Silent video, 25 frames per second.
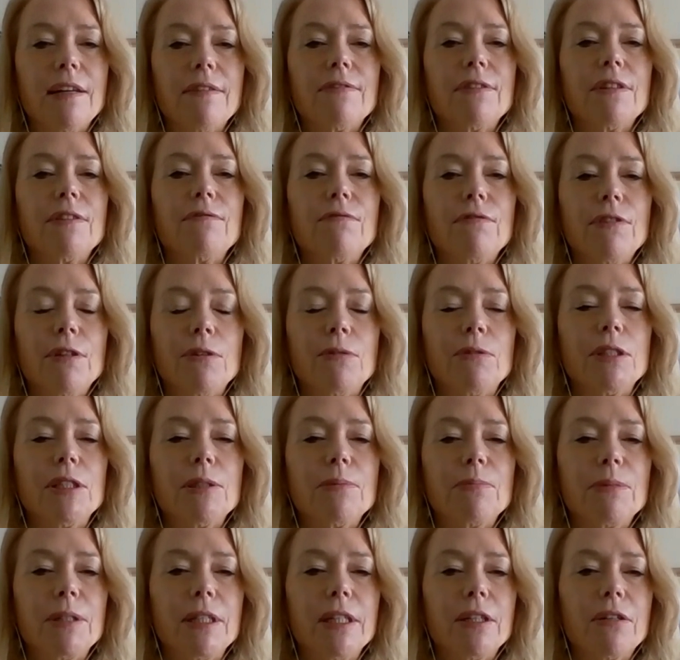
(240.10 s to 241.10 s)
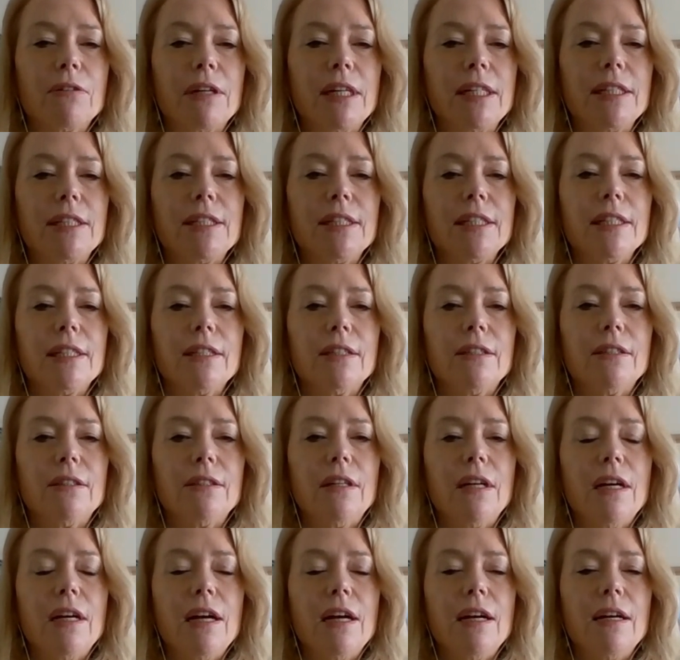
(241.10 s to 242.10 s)
have influenced me a great deal.
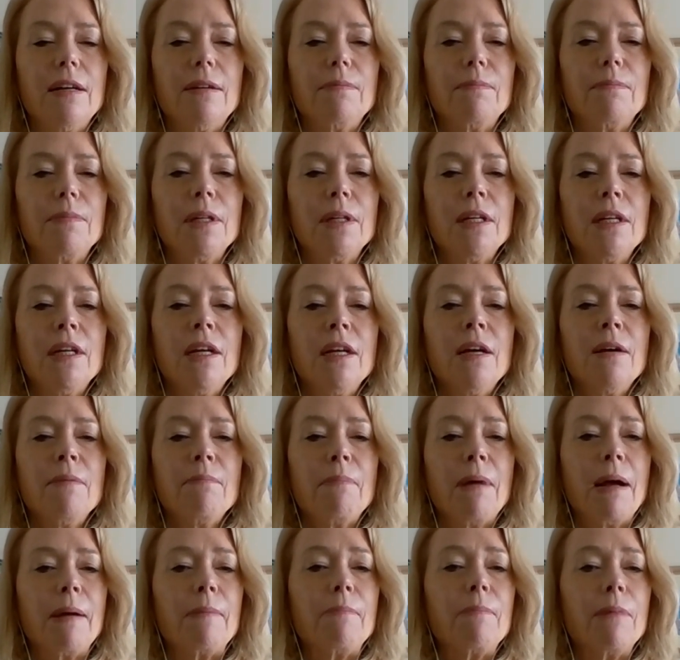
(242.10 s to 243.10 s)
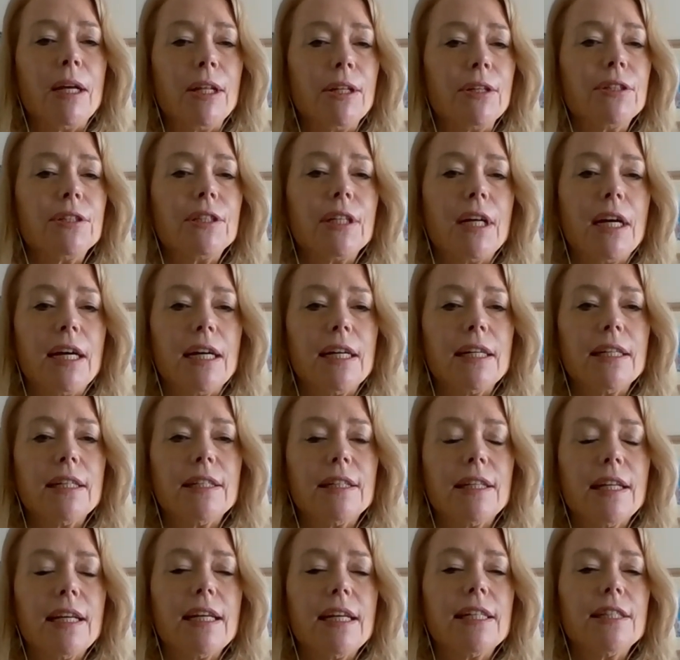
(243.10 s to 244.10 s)
Um, my mother died
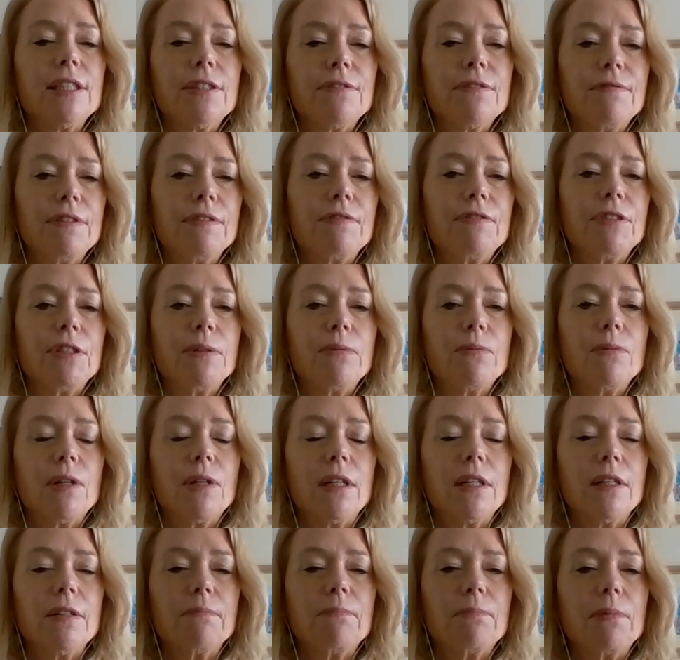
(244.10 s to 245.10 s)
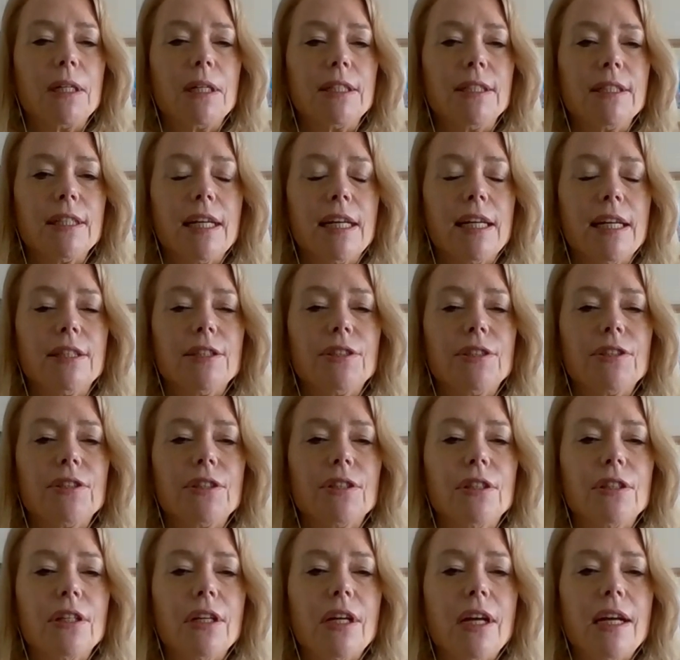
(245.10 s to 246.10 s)
at the age of 51 of breast
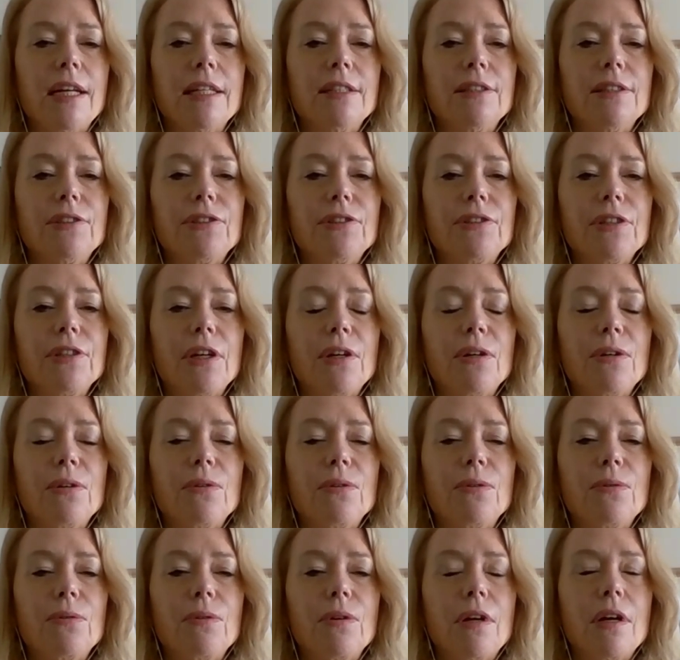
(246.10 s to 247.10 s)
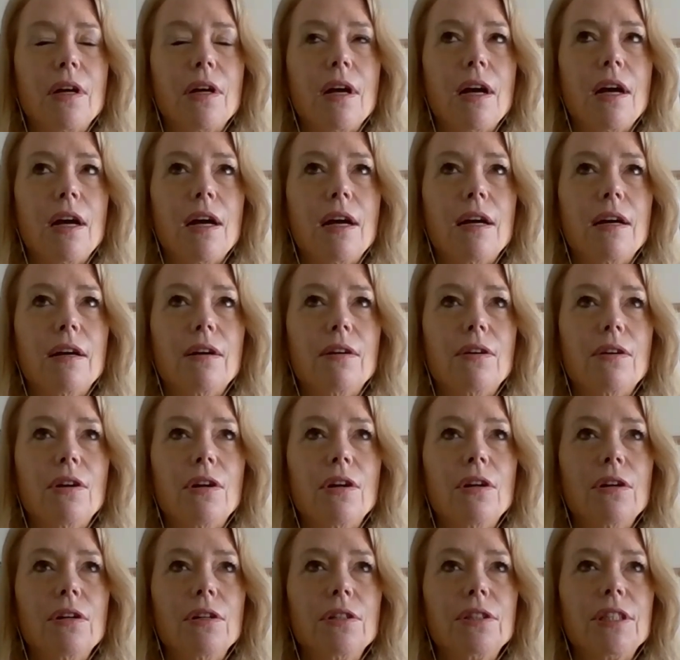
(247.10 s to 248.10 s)
cancer. And so uh,
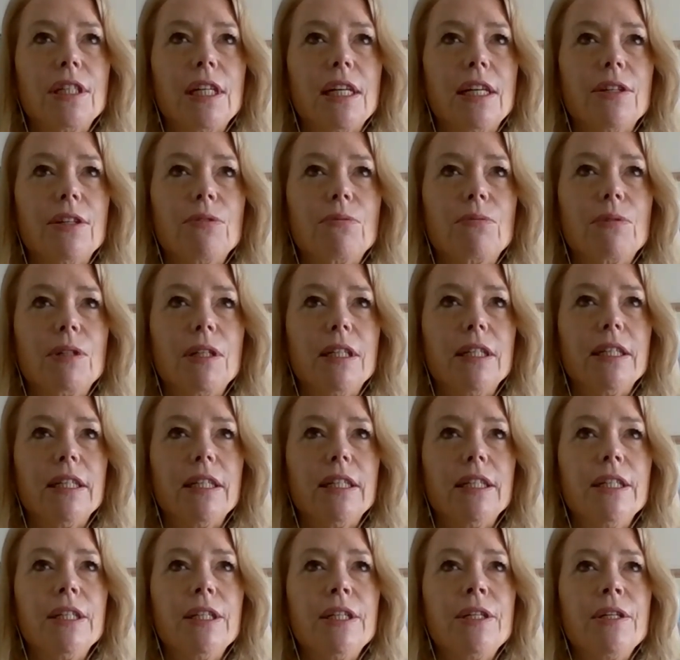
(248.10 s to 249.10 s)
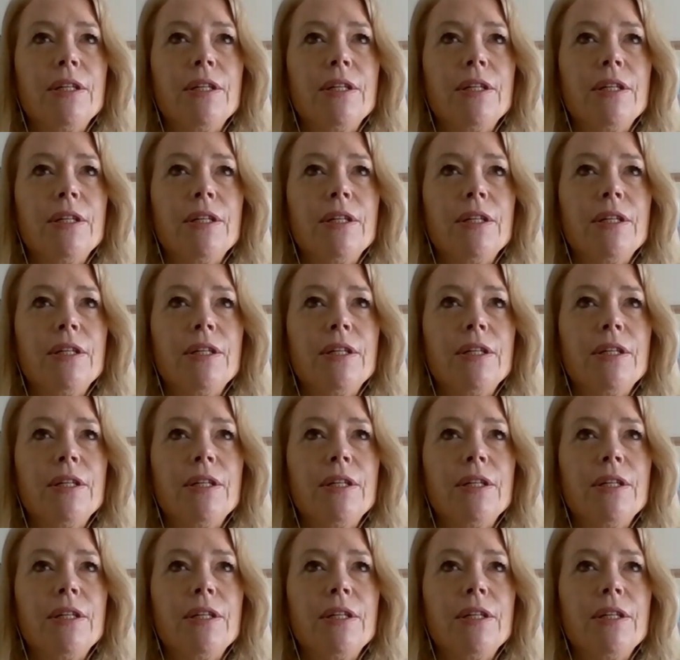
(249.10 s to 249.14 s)
her death really